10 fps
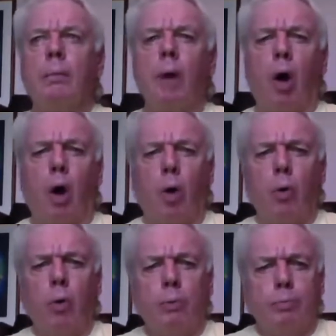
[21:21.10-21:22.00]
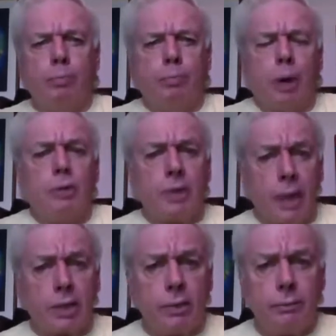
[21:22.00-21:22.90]
whole
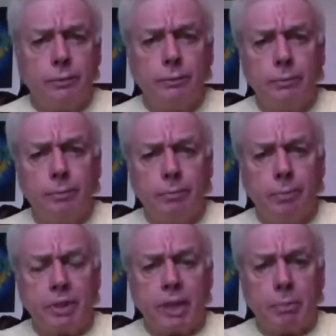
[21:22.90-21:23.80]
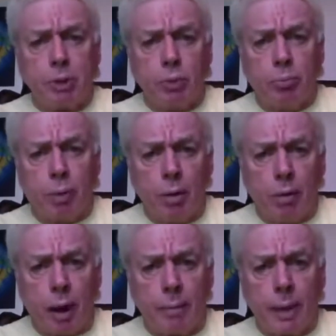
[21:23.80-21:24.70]
process of perceptual
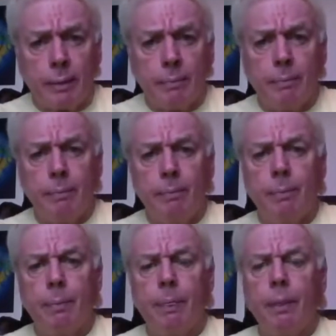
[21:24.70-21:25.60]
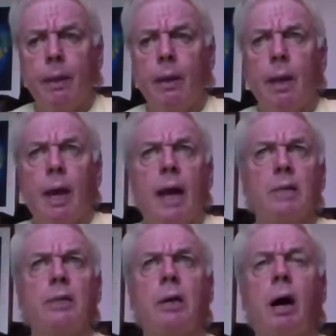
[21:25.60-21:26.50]
programming
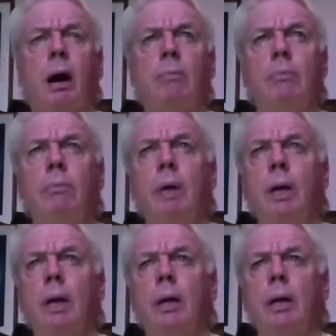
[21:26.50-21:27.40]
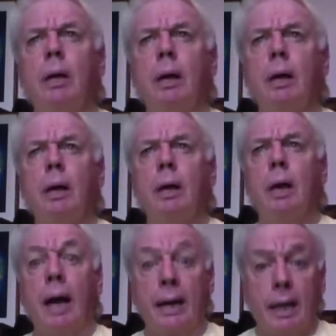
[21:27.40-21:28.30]
has come,
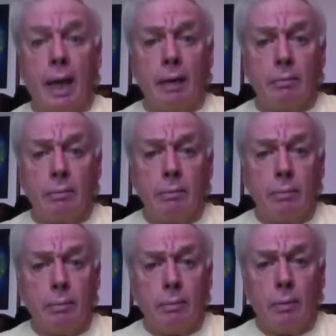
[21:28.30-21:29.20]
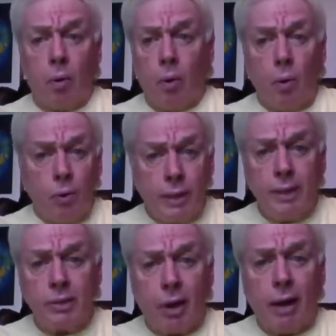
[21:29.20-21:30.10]
and again, all
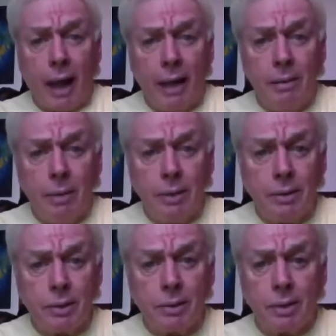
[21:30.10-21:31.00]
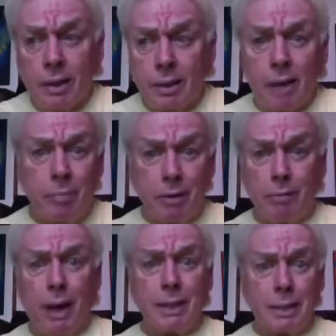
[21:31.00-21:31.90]
these are elements, as I've been
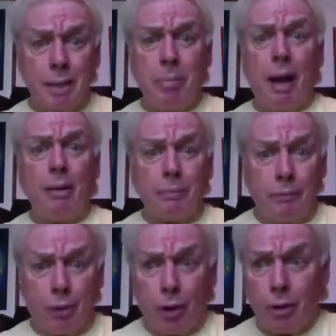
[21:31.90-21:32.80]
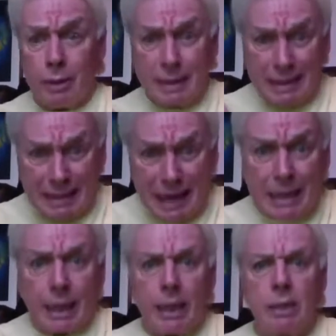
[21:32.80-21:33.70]
writing about for
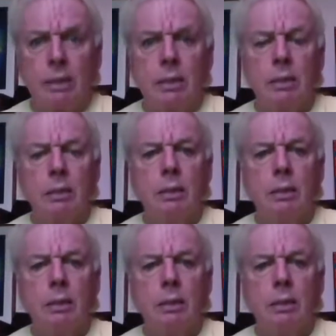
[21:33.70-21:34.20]
decades,